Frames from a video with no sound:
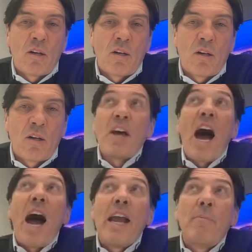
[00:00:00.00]
Like the
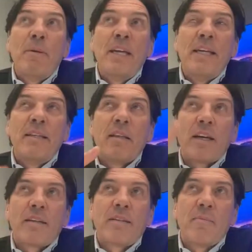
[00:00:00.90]
IB,
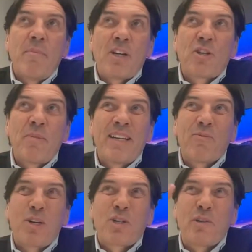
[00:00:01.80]
like the measurement,
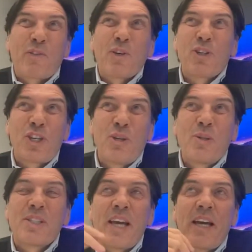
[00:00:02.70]
Rich Lafergie, who
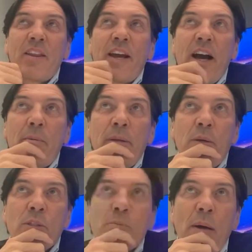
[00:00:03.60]
was the head of the IB,
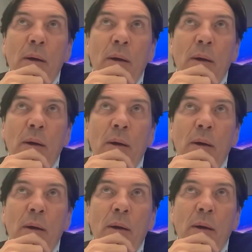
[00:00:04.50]
was my boss at
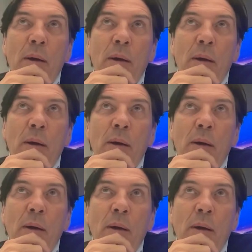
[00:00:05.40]
Starwave, direct
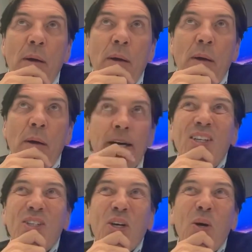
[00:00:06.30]
boss. And
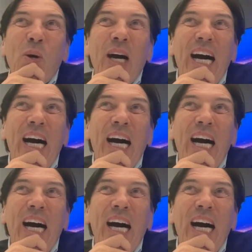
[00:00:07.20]
so